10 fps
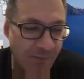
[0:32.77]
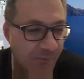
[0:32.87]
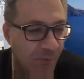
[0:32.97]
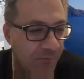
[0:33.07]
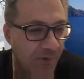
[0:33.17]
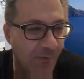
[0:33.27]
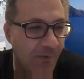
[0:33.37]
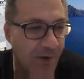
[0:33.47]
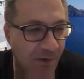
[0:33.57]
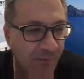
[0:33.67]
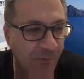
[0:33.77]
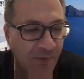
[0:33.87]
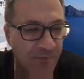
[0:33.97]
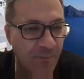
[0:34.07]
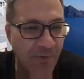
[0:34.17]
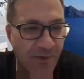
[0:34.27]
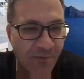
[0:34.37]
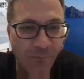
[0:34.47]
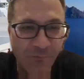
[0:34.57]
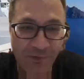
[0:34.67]
I'm doing very well. I'm doing even
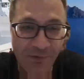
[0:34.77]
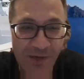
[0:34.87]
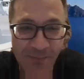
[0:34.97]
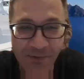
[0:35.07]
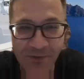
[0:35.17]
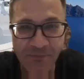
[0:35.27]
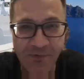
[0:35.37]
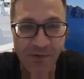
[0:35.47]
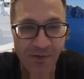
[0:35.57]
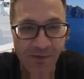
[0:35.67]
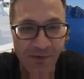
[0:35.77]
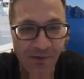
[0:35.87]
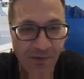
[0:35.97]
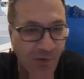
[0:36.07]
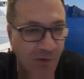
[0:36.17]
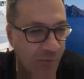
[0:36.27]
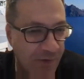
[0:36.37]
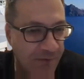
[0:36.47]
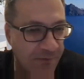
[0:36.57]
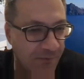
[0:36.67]
better today because of our
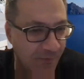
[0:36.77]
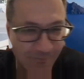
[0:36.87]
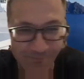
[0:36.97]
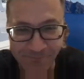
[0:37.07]
great interview.